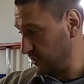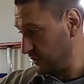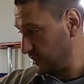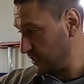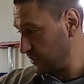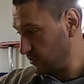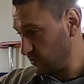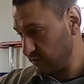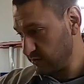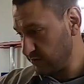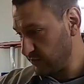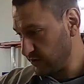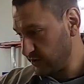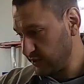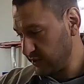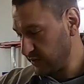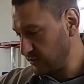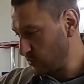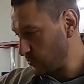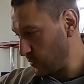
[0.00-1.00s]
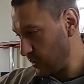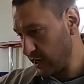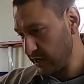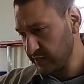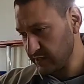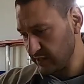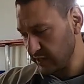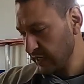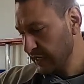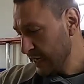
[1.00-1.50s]
this. This is one of the
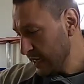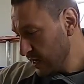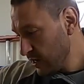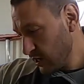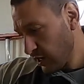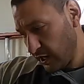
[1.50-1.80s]
spots that